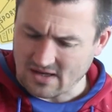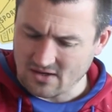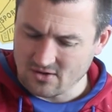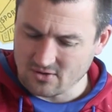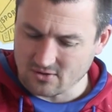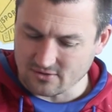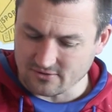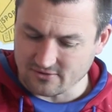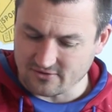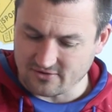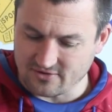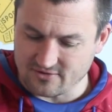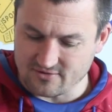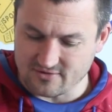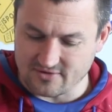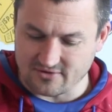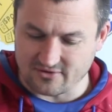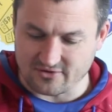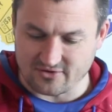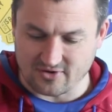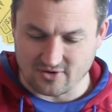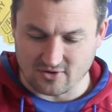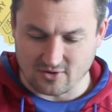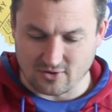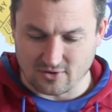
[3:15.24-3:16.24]
considering
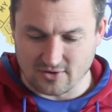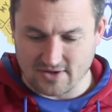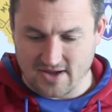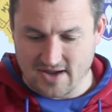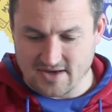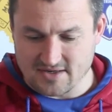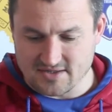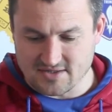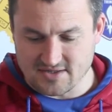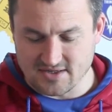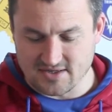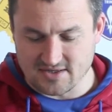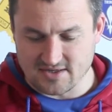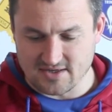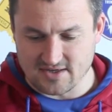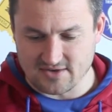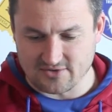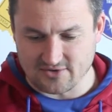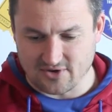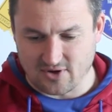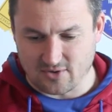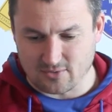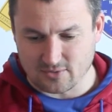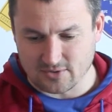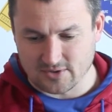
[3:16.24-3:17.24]
still only 18 years
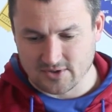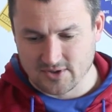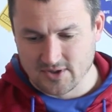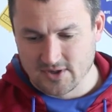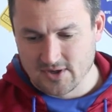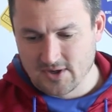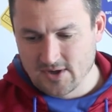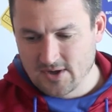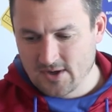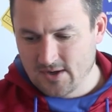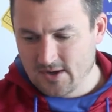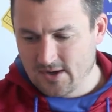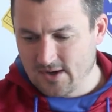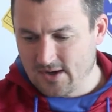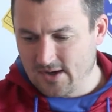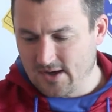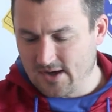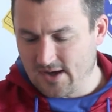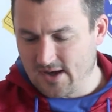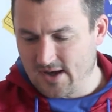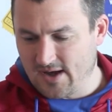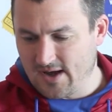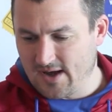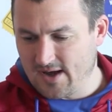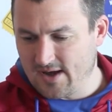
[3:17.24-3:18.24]
old.
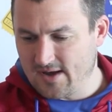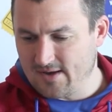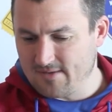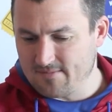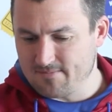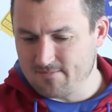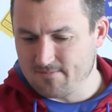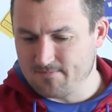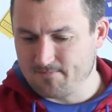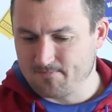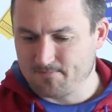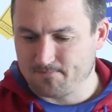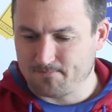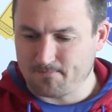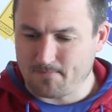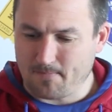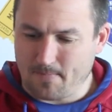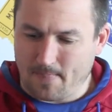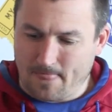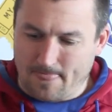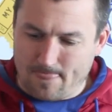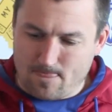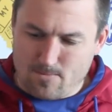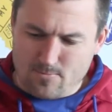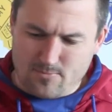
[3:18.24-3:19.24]

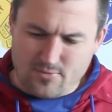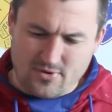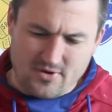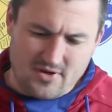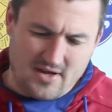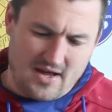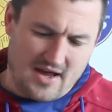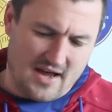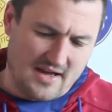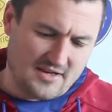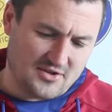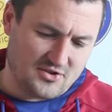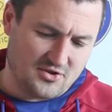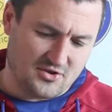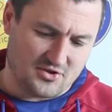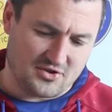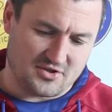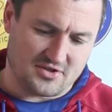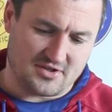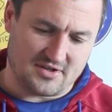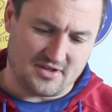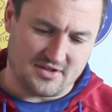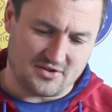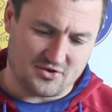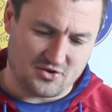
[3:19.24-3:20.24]
But yeah, it's
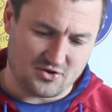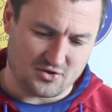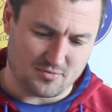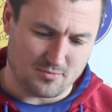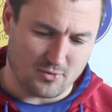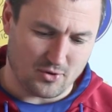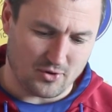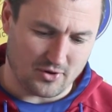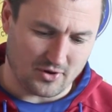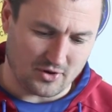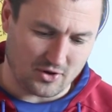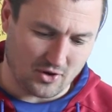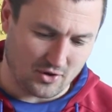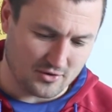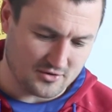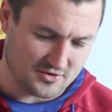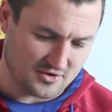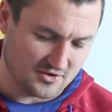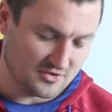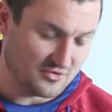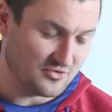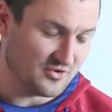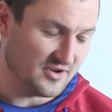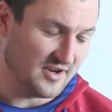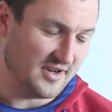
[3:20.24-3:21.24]
just more a
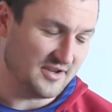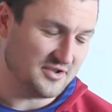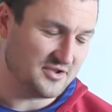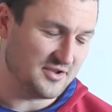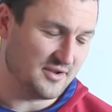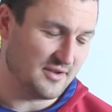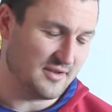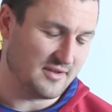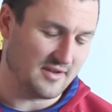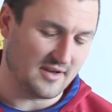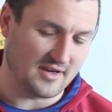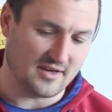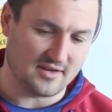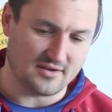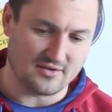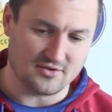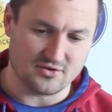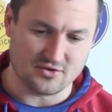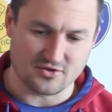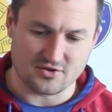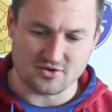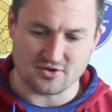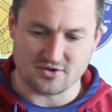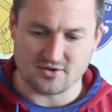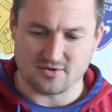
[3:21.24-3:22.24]
concentration thing, and
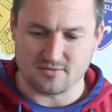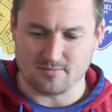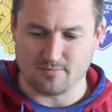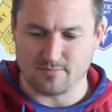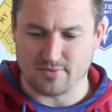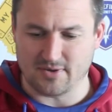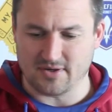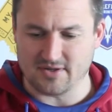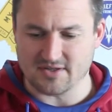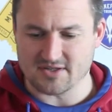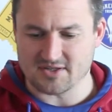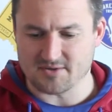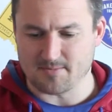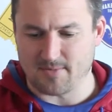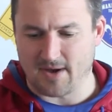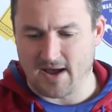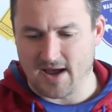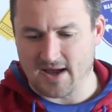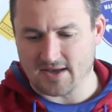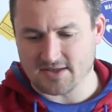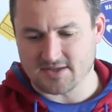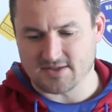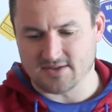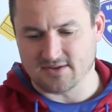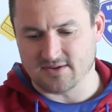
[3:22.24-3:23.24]
just being
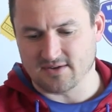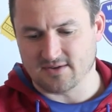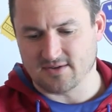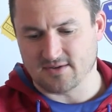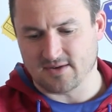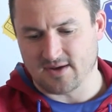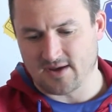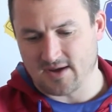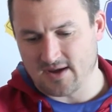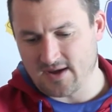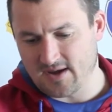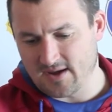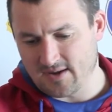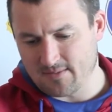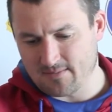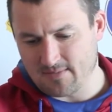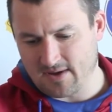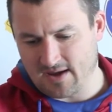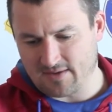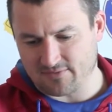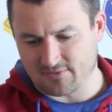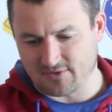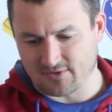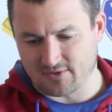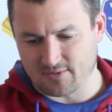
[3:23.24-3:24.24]
smarter
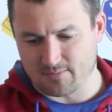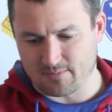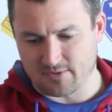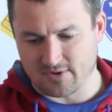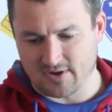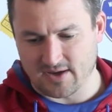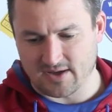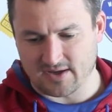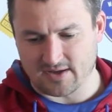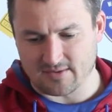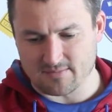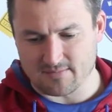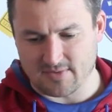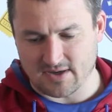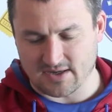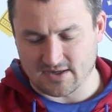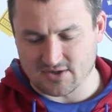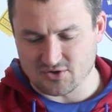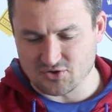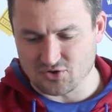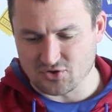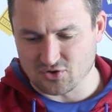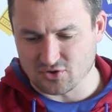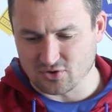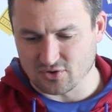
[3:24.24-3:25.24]
after the break, and
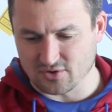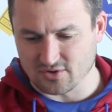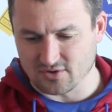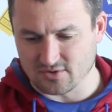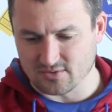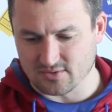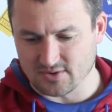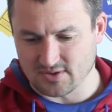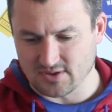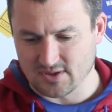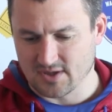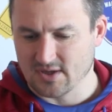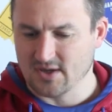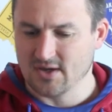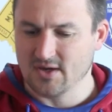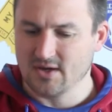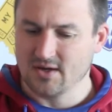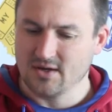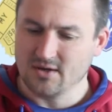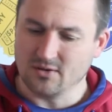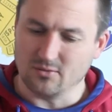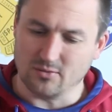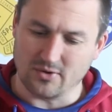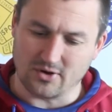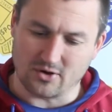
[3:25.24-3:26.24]
making sure that
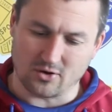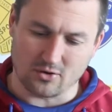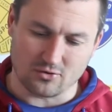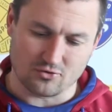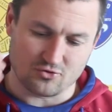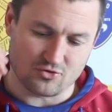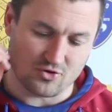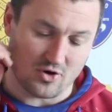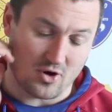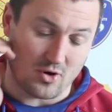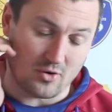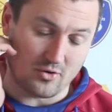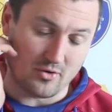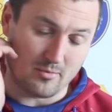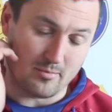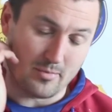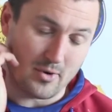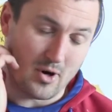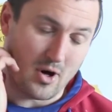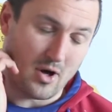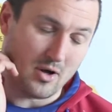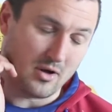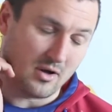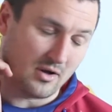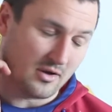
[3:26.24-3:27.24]
we control the
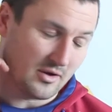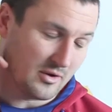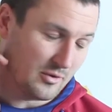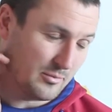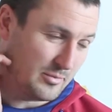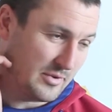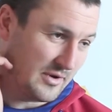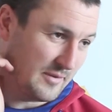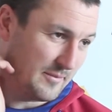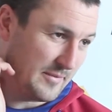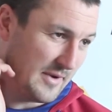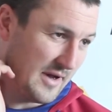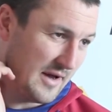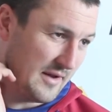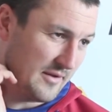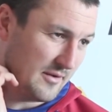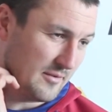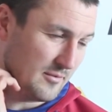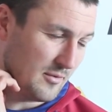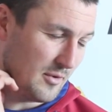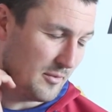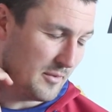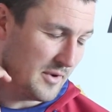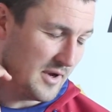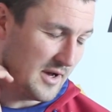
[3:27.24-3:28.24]
ball a little bit better than
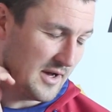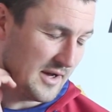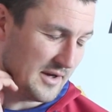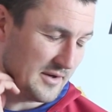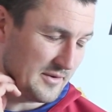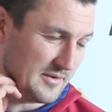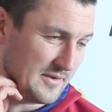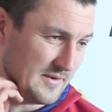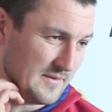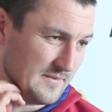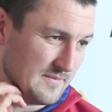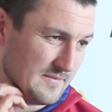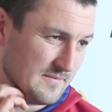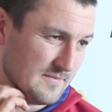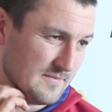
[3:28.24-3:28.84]
what we are doing.